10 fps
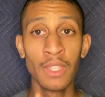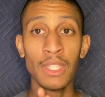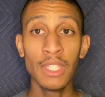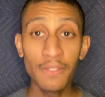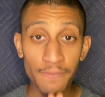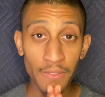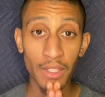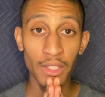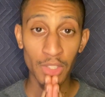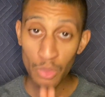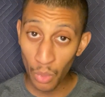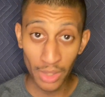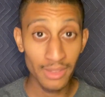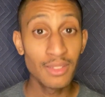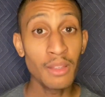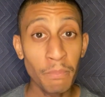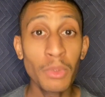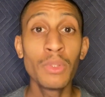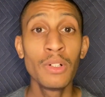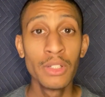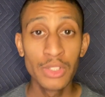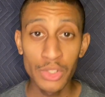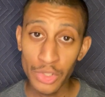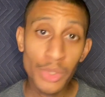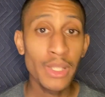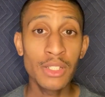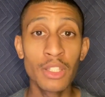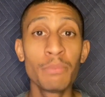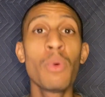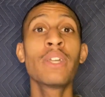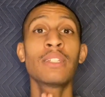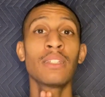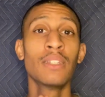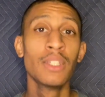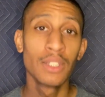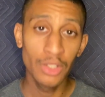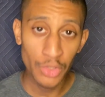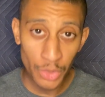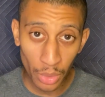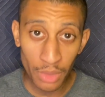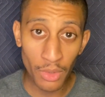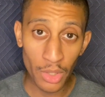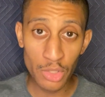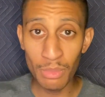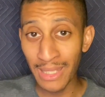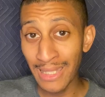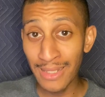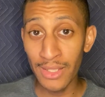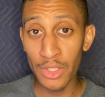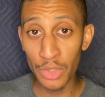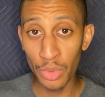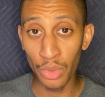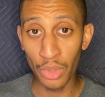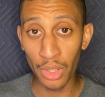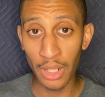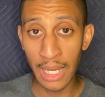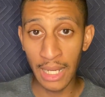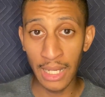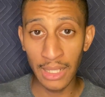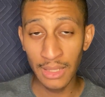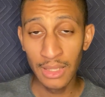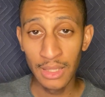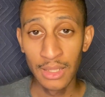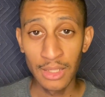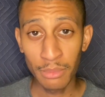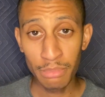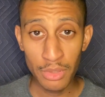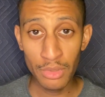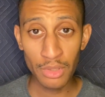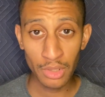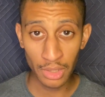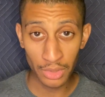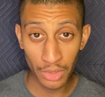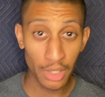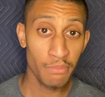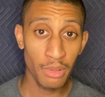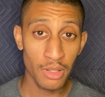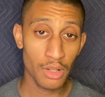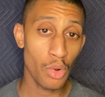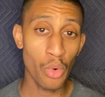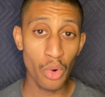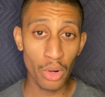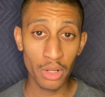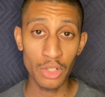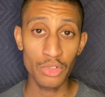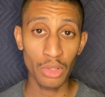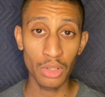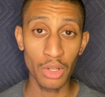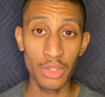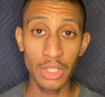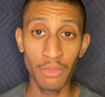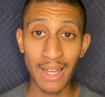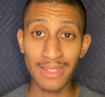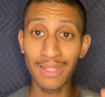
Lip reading: If you want simple, straight to the point, control the volume in your computer under input, or control it on the device